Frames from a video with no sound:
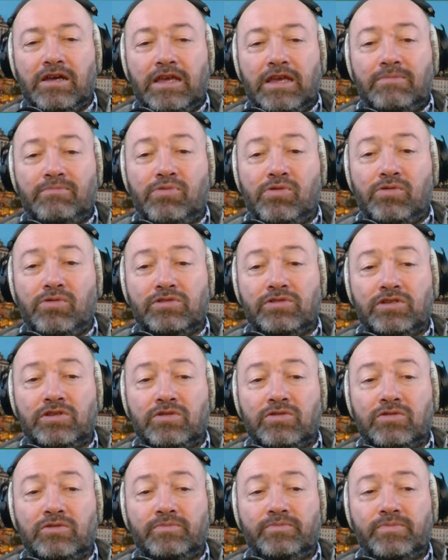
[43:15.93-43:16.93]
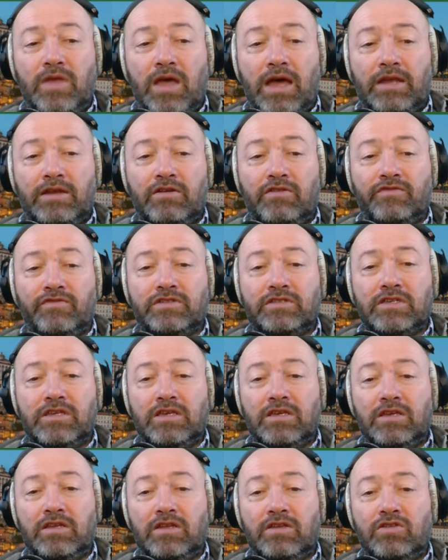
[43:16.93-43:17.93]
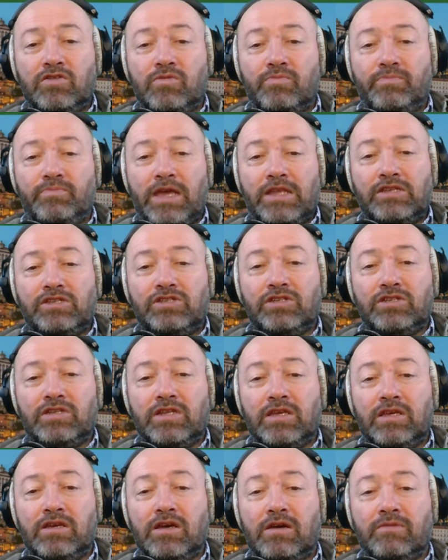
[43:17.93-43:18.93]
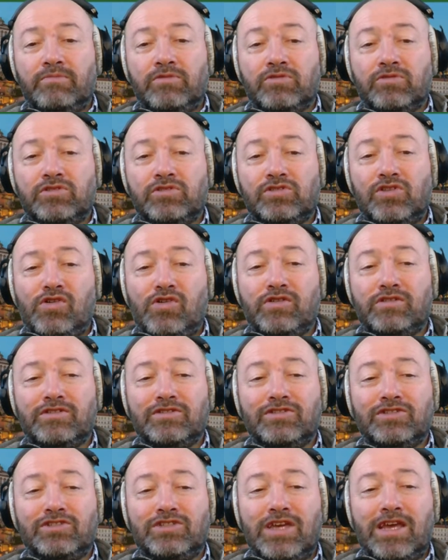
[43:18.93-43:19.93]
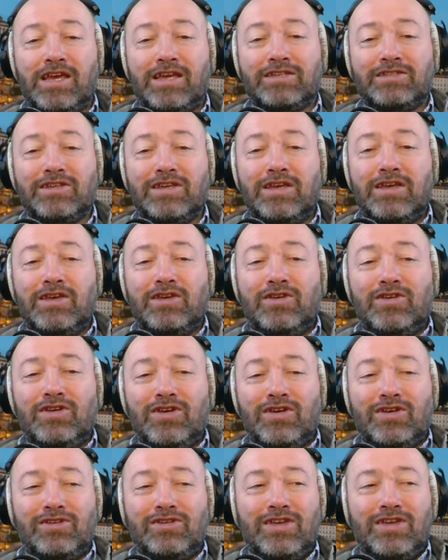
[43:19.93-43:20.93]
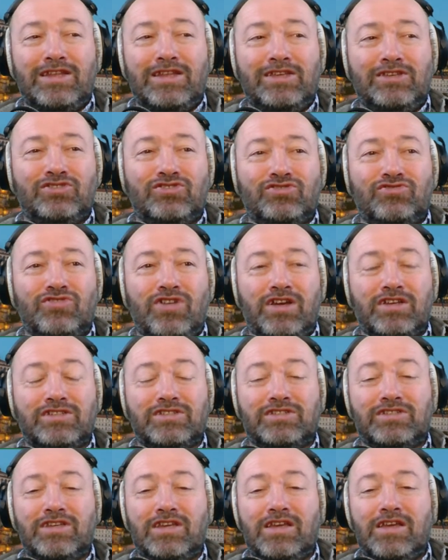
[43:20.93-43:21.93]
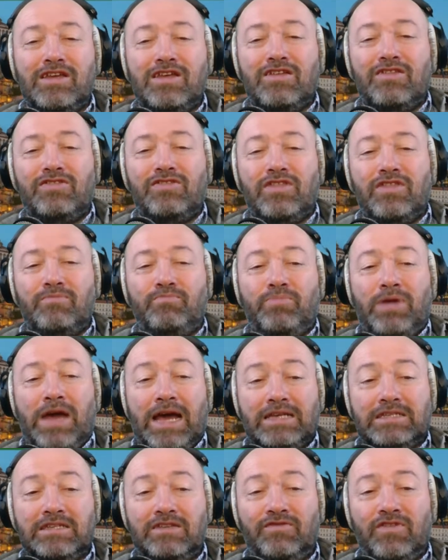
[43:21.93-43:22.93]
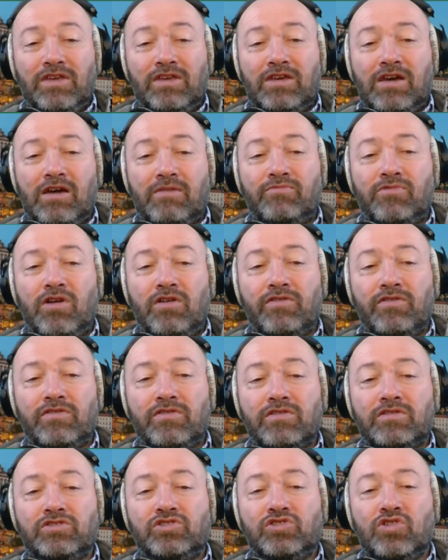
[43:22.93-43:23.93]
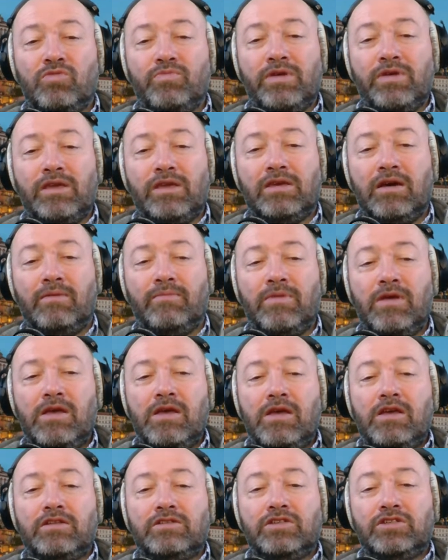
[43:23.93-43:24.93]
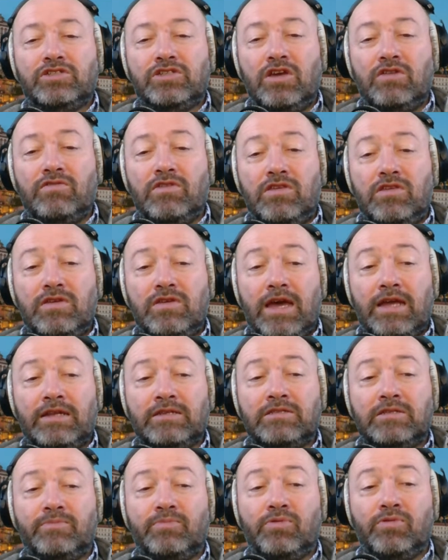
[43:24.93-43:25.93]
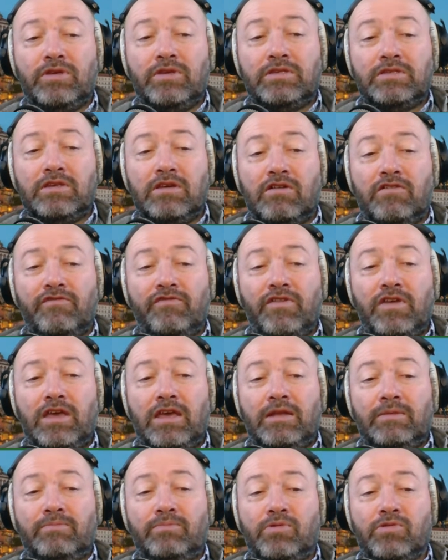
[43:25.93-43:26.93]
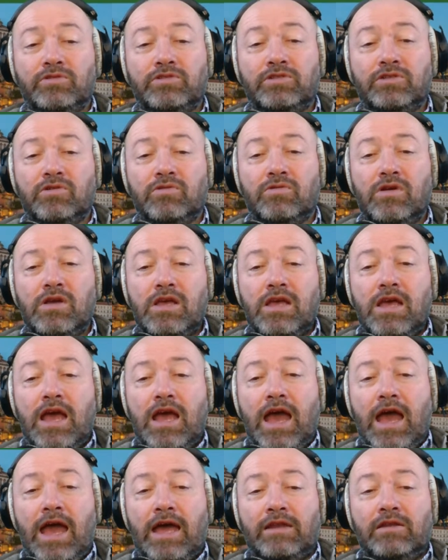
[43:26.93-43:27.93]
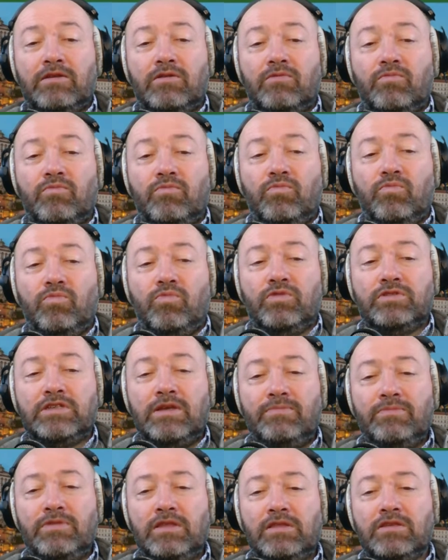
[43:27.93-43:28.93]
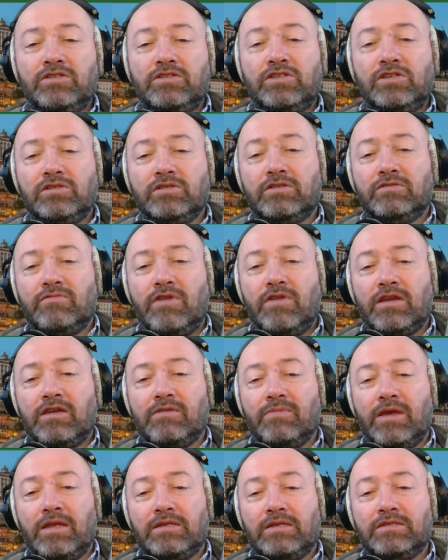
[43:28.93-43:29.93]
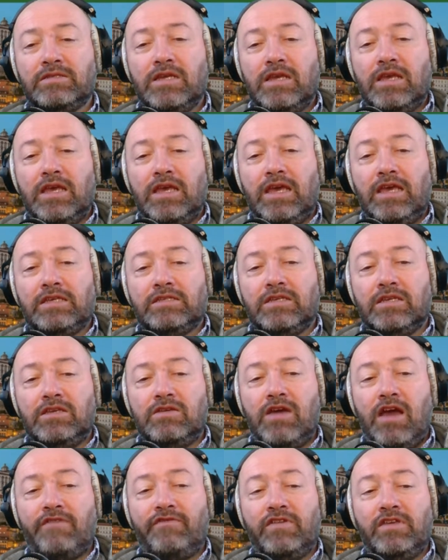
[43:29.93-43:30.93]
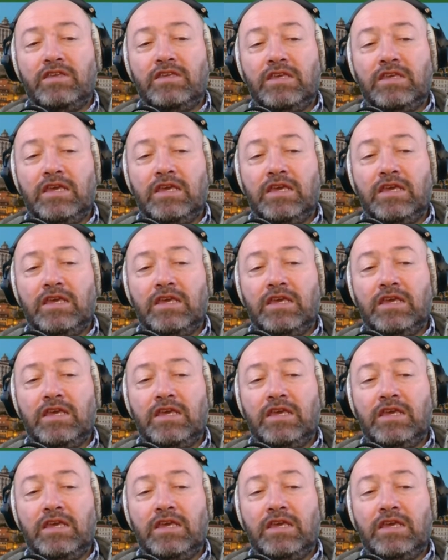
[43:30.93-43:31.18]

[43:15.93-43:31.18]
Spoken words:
in Portugal, and obviously, your pension income, your stocks and shares, any trusts, passive income rather than job income, to show that you can support yourself in Portugal. And something that Gilda recommends is that you have a